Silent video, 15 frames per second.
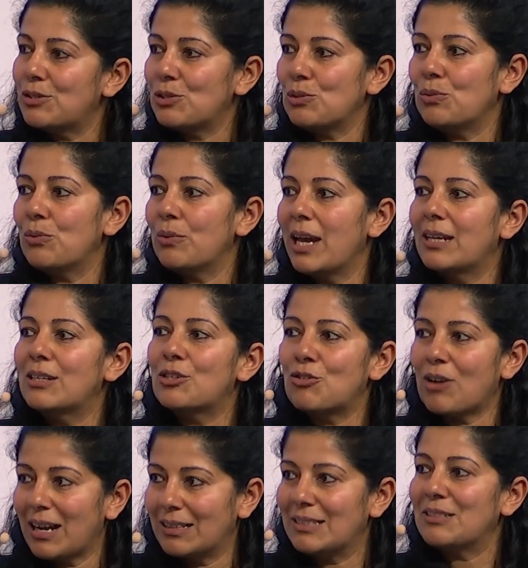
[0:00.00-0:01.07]
to
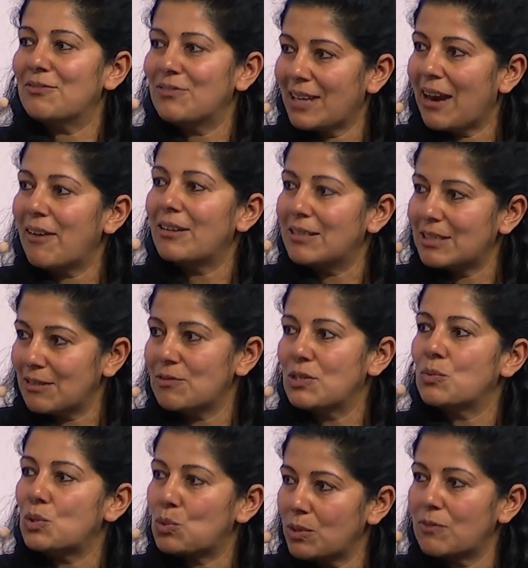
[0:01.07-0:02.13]
extractive narratives,
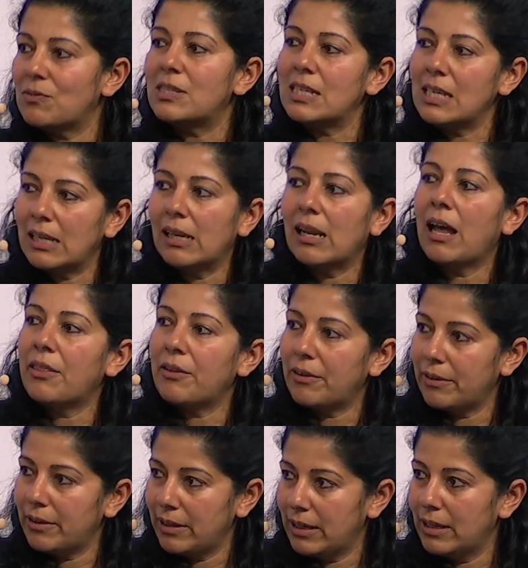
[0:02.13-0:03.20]
which we have seen in
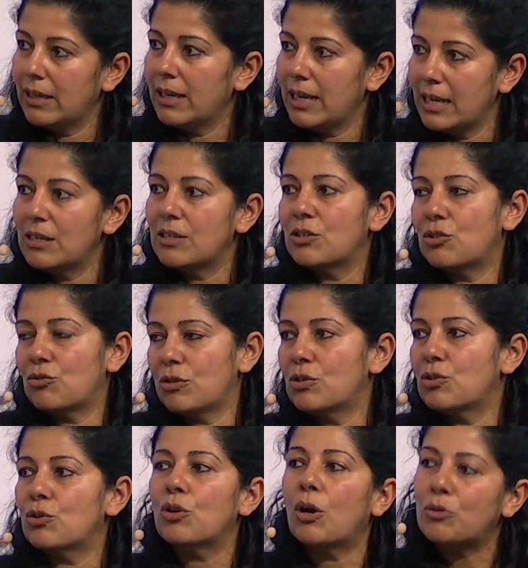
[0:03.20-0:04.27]
other industries,
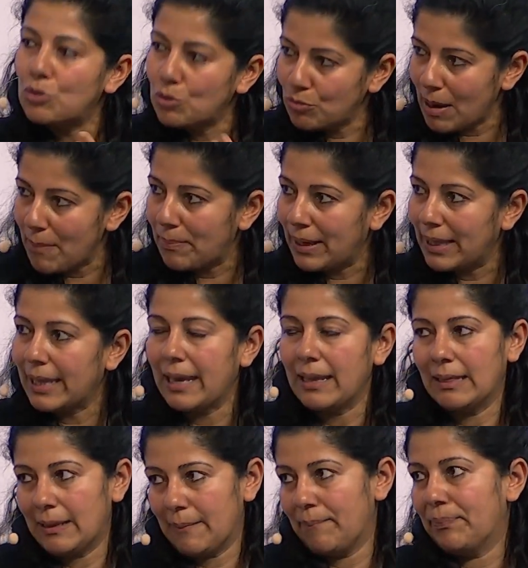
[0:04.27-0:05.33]
so not to
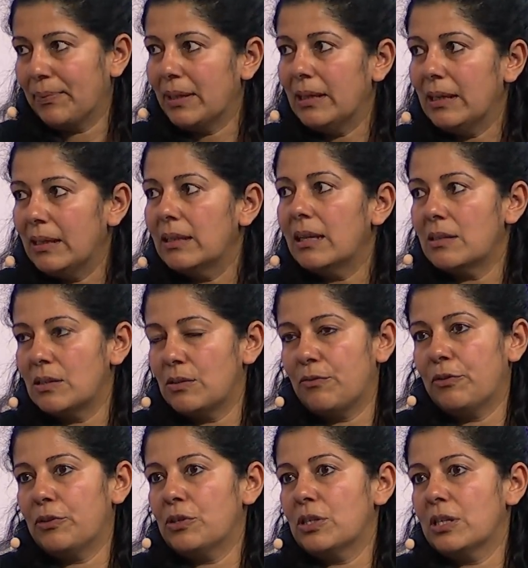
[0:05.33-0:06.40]
replicate them. Yeah. That's the
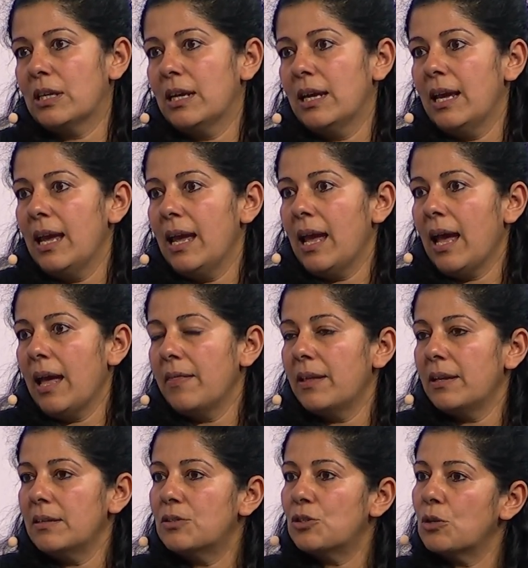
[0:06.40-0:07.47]
first. And then
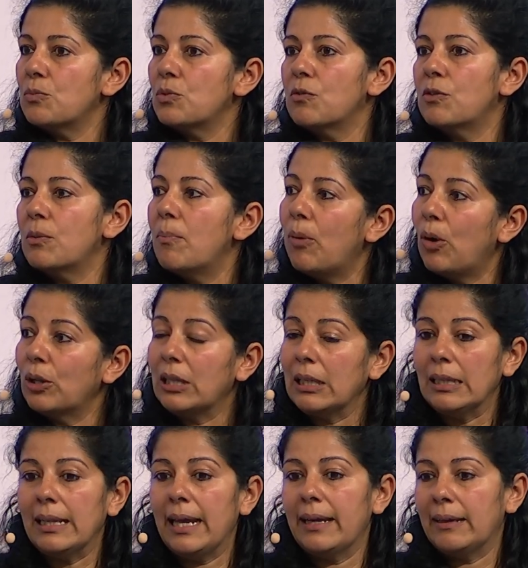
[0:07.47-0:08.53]
in terms of the
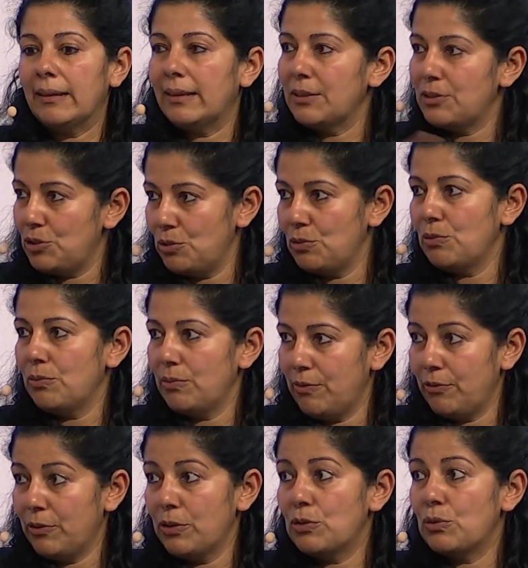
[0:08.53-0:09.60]
bottleneck that you
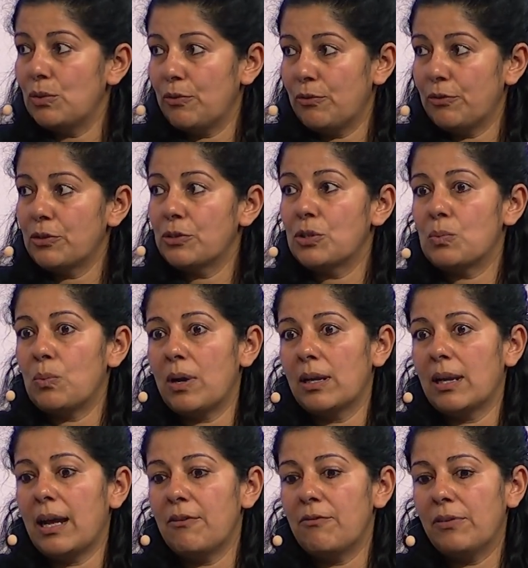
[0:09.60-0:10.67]
referred to, the first one,
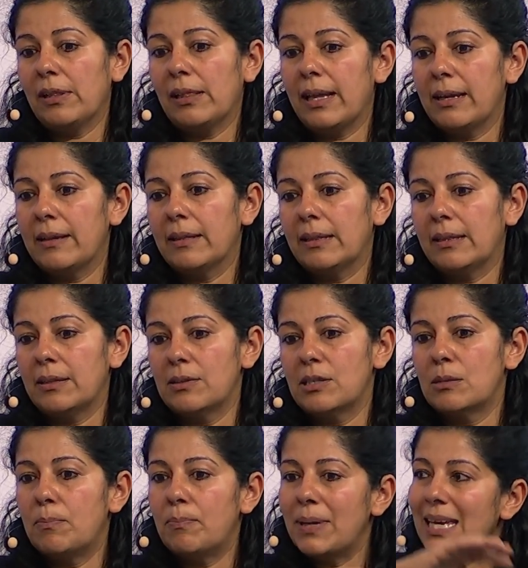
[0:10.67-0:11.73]
I feel like the
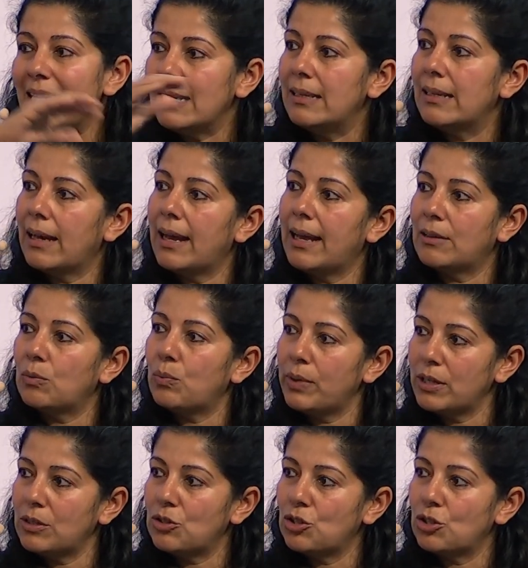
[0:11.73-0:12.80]
speed at
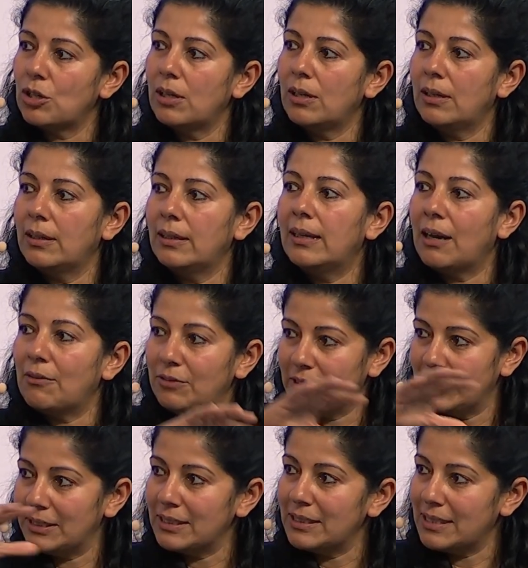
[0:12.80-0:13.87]
which
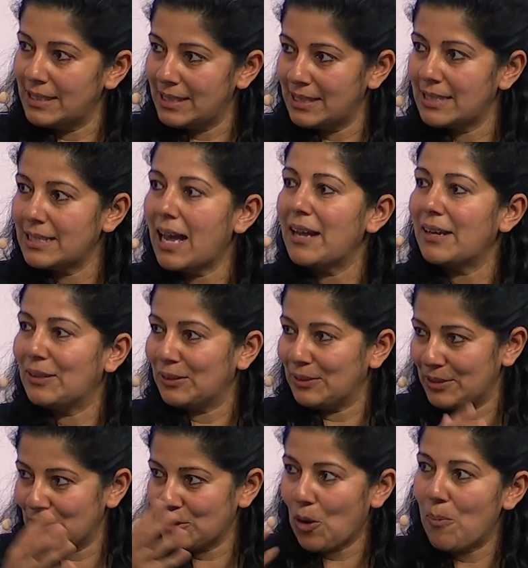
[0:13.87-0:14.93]
governance
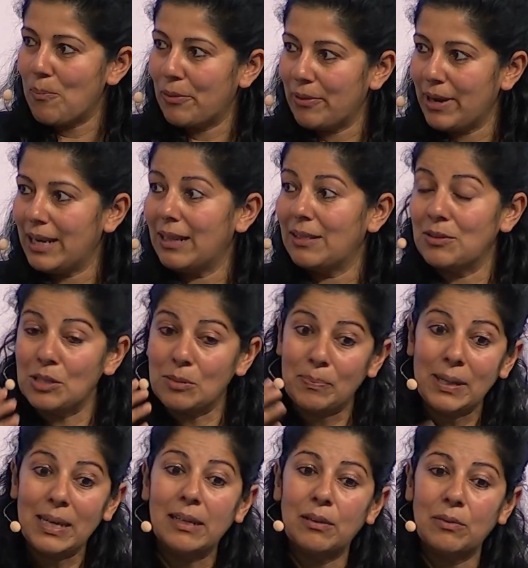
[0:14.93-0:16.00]
cycles operate and the
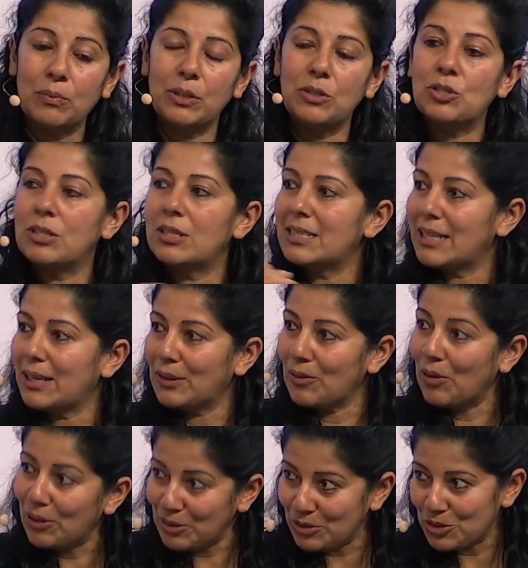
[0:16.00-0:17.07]
speed at which the
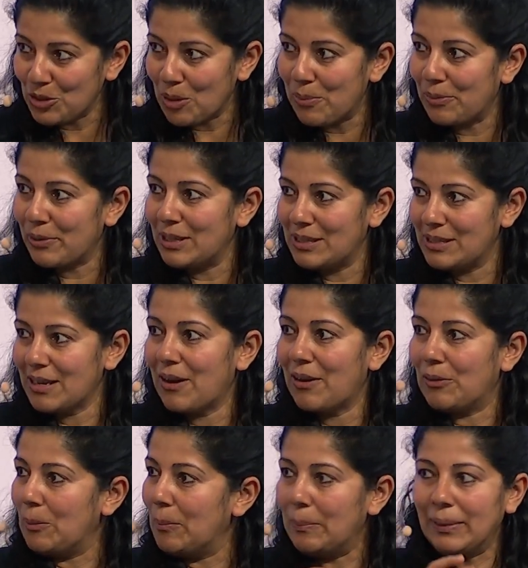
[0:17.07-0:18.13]
technology operates are
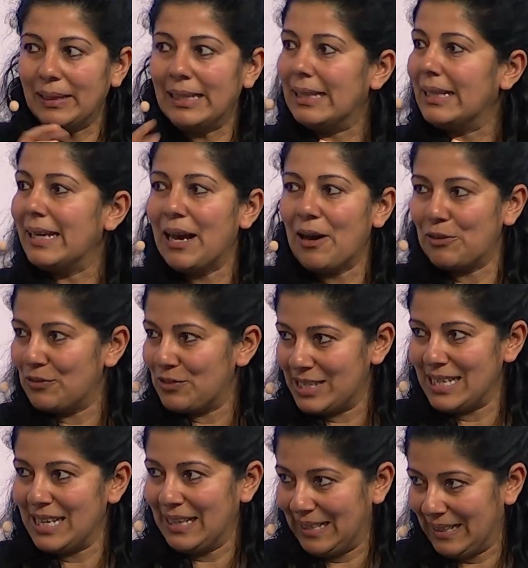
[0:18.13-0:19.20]
completely out of
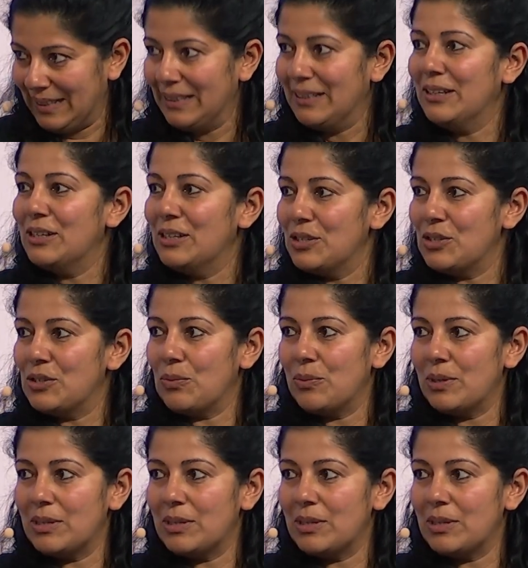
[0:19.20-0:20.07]
sync. So we're